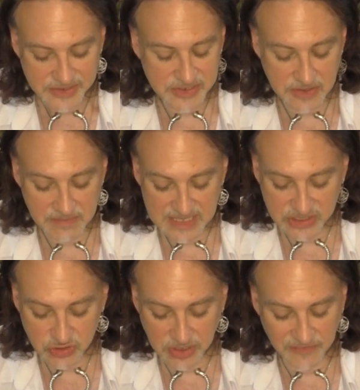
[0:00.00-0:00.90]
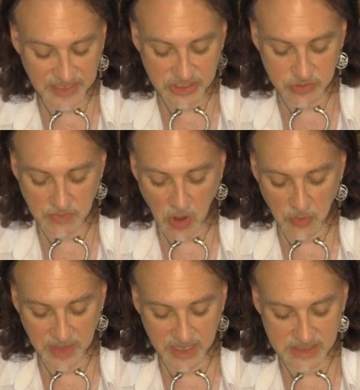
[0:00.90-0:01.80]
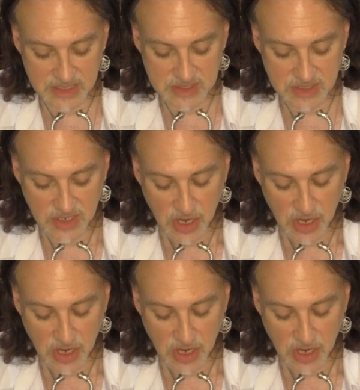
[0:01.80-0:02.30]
to the mystery of each moment,